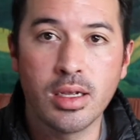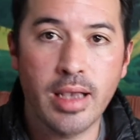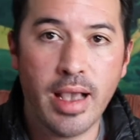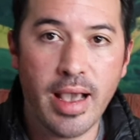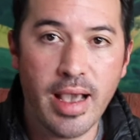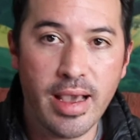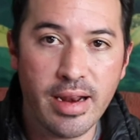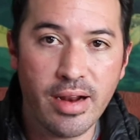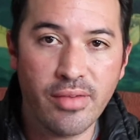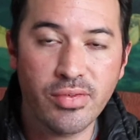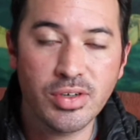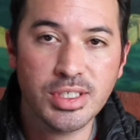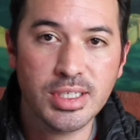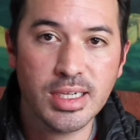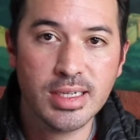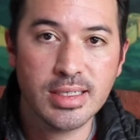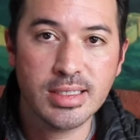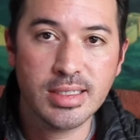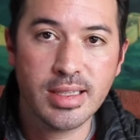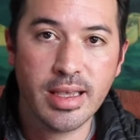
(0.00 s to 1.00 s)
And ever
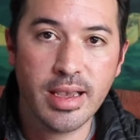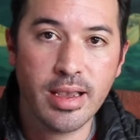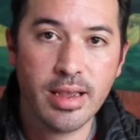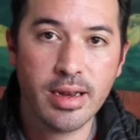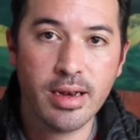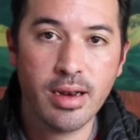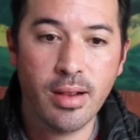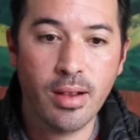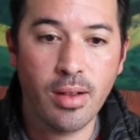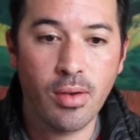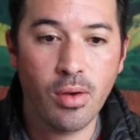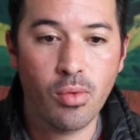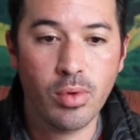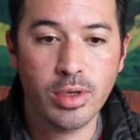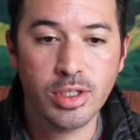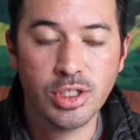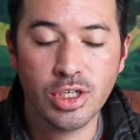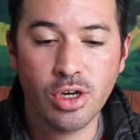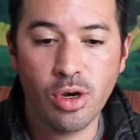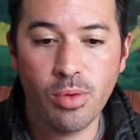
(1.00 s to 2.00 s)
since then,
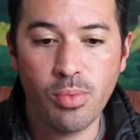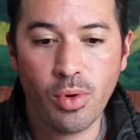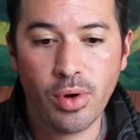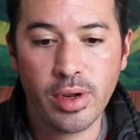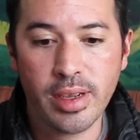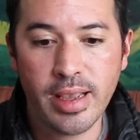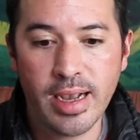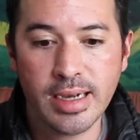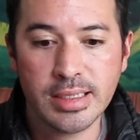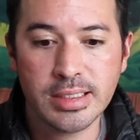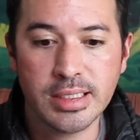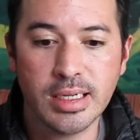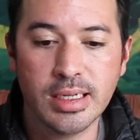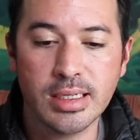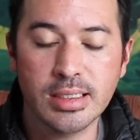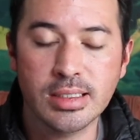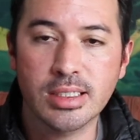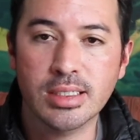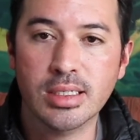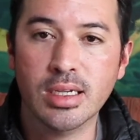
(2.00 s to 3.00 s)
with snowboarding
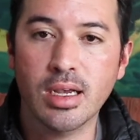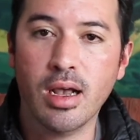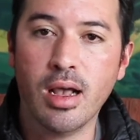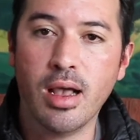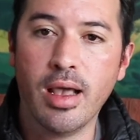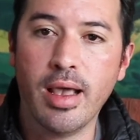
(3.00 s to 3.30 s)
accidents